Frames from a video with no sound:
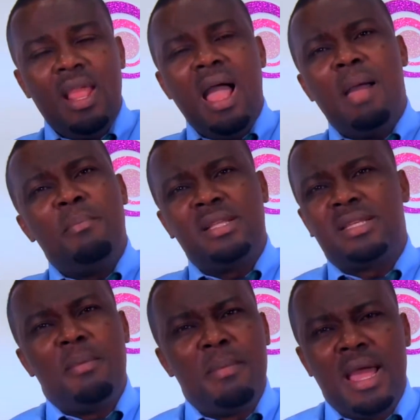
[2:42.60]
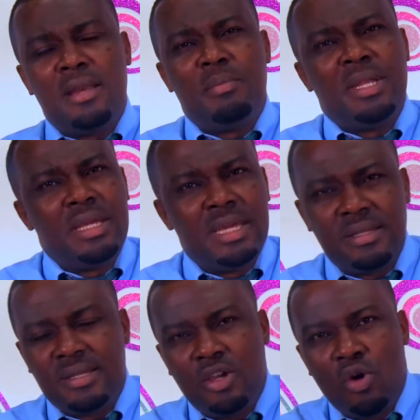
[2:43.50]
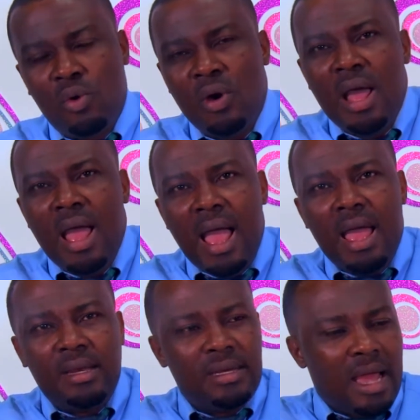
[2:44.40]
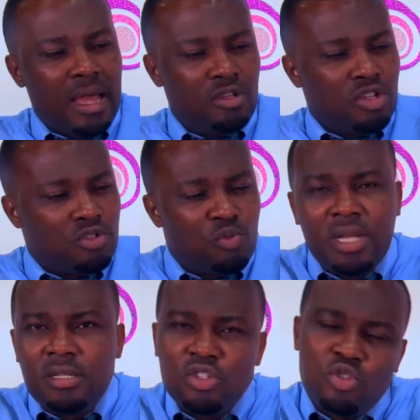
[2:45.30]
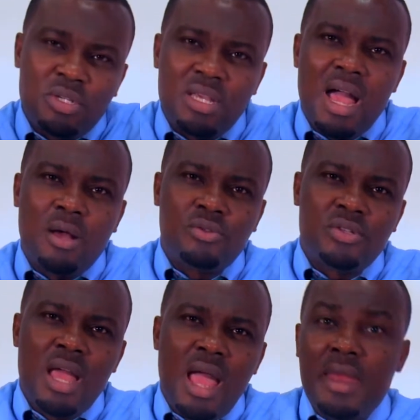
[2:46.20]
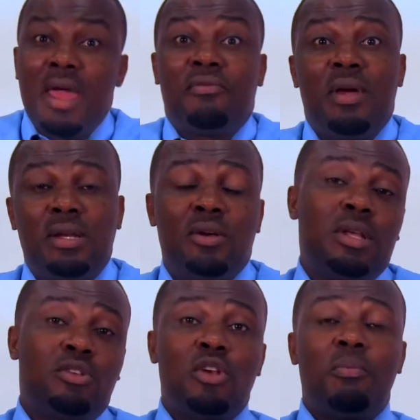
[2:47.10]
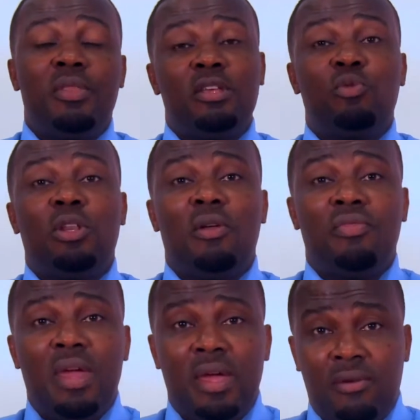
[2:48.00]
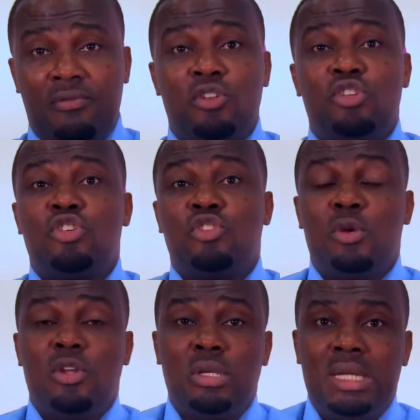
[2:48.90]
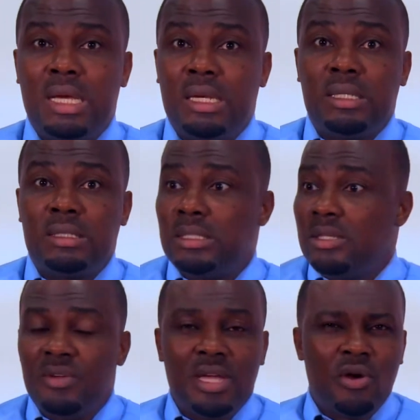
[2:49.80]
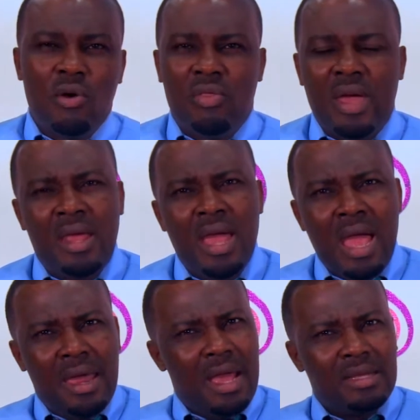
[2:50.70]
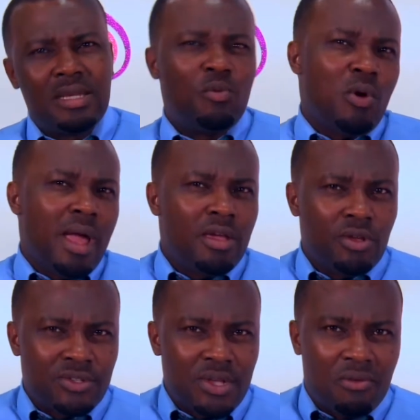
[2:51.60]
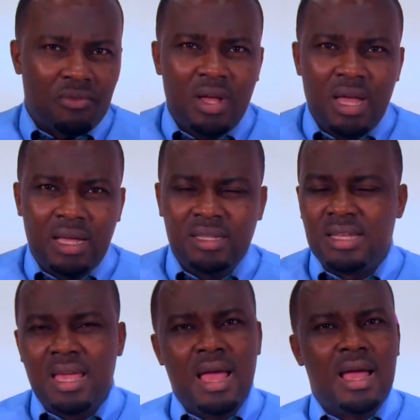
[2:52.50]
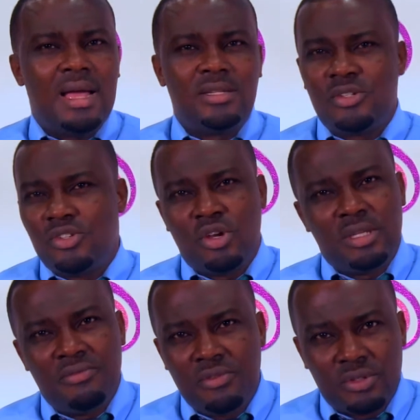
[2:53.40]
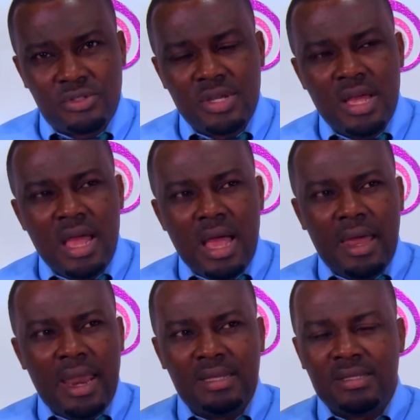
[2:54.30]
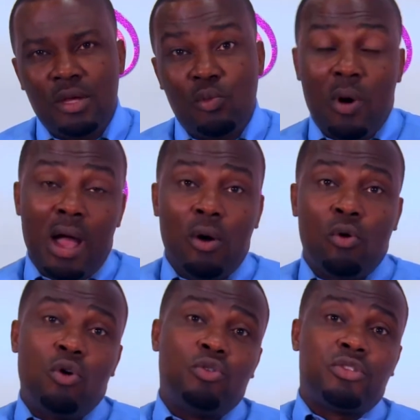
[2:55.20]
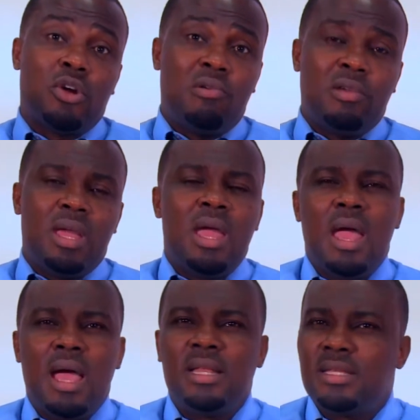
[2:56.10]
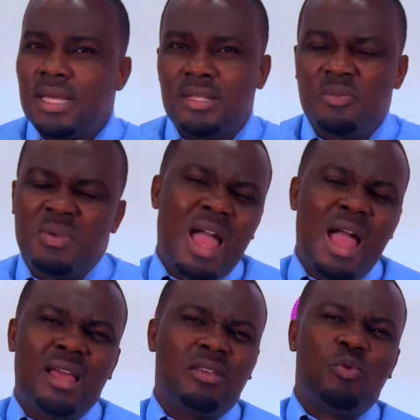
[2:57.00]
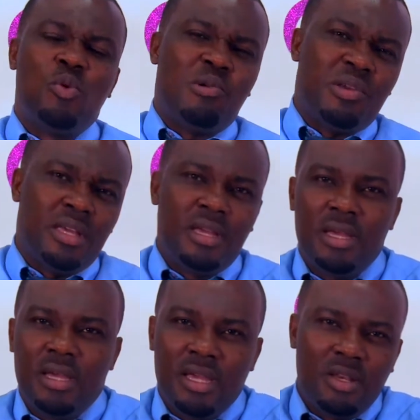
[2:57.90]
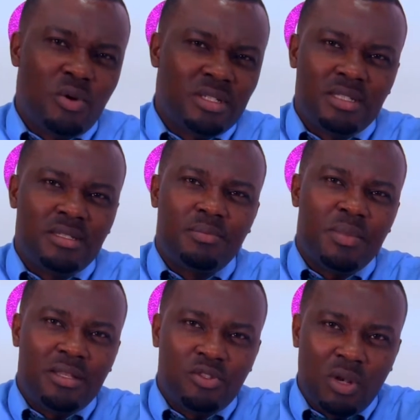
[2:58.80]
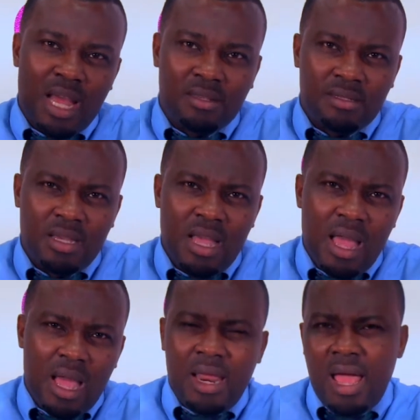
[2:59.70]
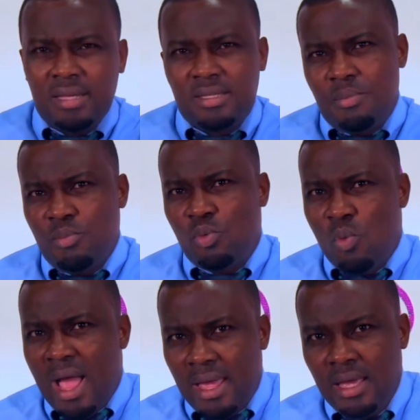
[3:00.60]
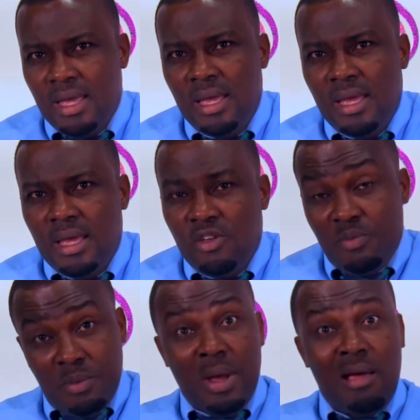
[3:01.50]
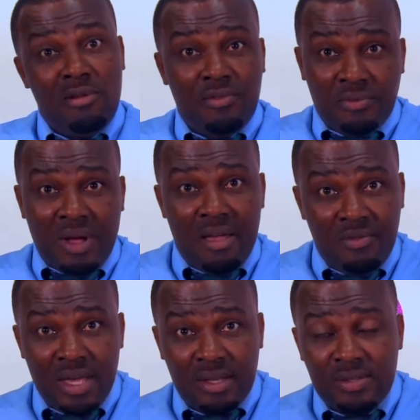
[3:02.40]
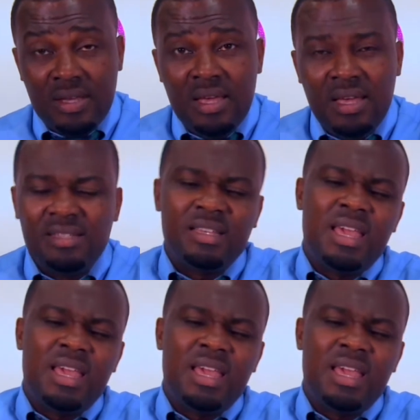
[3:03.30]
I met a man many years ago and I just went into his house and I found out that some things were not there. The furniture were not there, the TV and all that. And I asked him, where are your stuff? And he said, yeah, I just got divorced. And I said, wow, oh, sorry. And he said to me, don't worry. It wasn't meant to last. And I asked him, but why? You've been married for 5 years. He said,